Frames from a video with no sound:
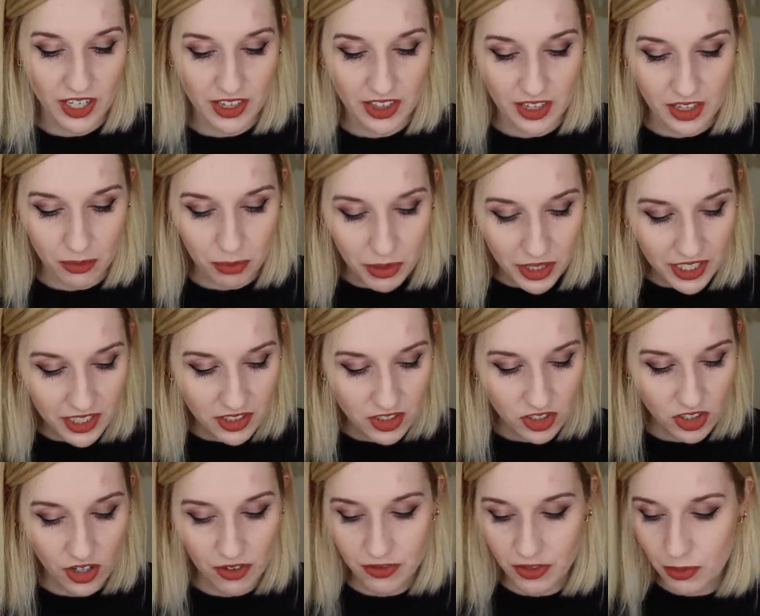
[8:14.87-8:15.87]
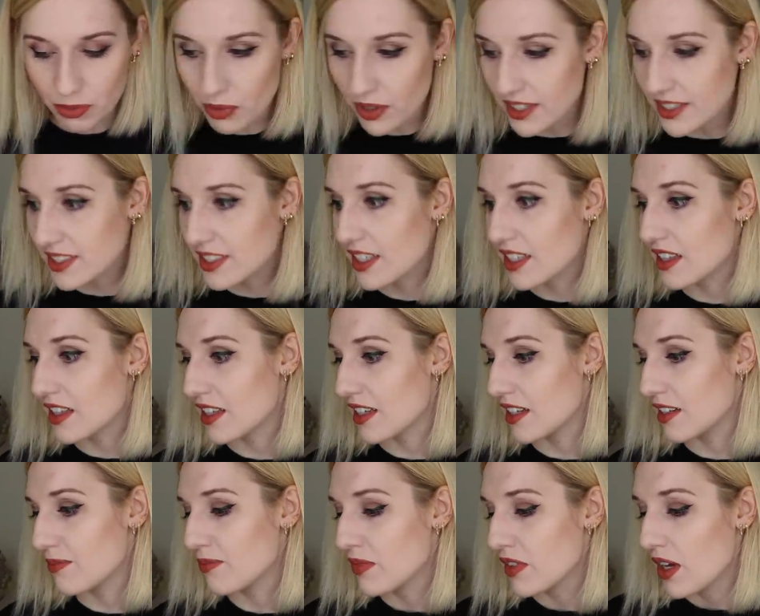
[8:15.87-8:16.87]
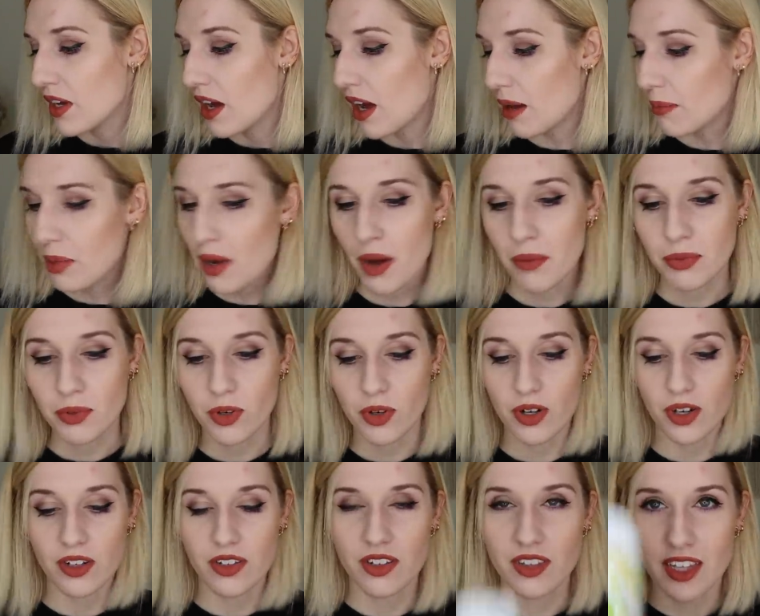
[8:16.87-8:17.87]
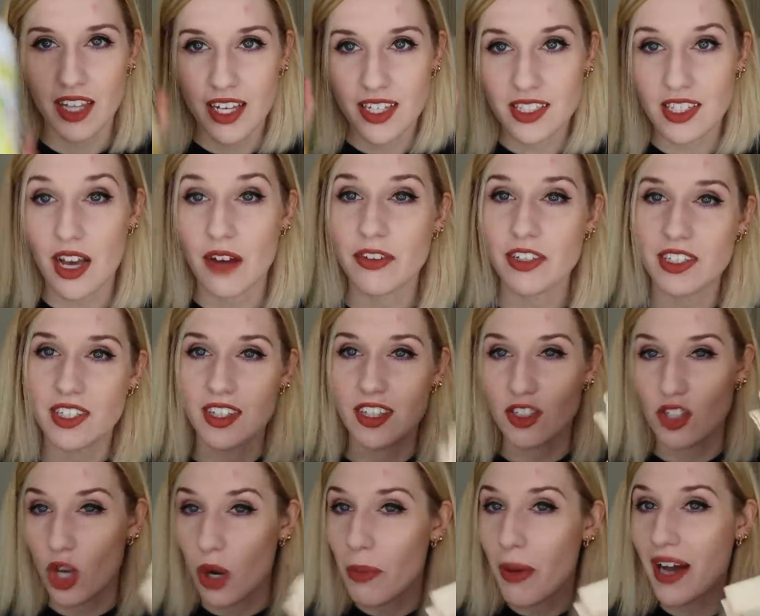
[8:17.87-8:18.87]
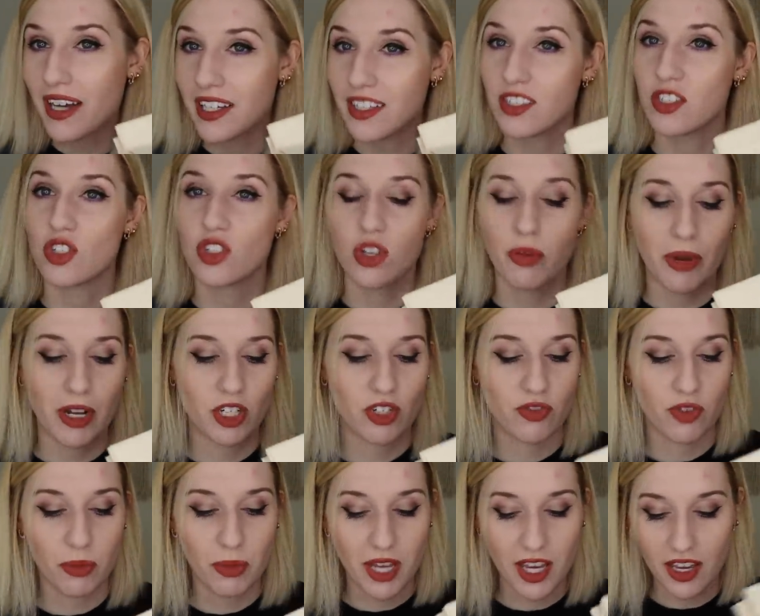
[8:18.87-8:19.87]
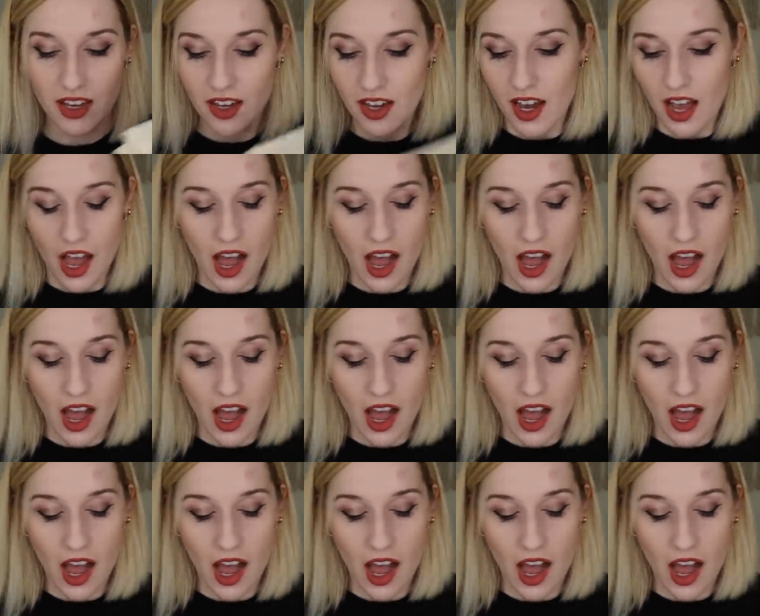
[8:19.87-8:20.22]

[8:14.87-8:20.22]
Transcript: I think the blanket scarf, the bracelet, the uh, popcorn, this, obviously the tote bag isn't so much for me,